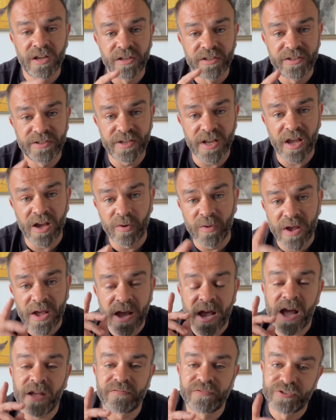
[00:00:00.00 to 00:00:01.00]
So
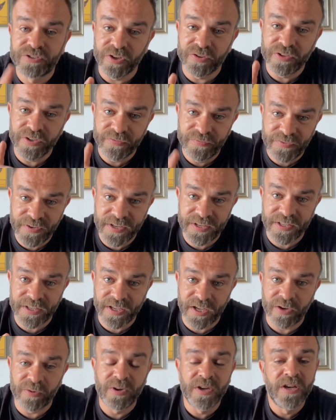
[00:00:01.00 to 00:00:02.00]
I've done a
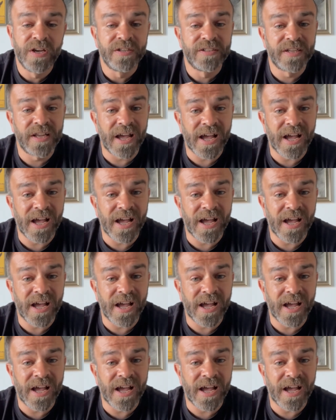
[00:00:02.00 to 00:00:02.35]
video to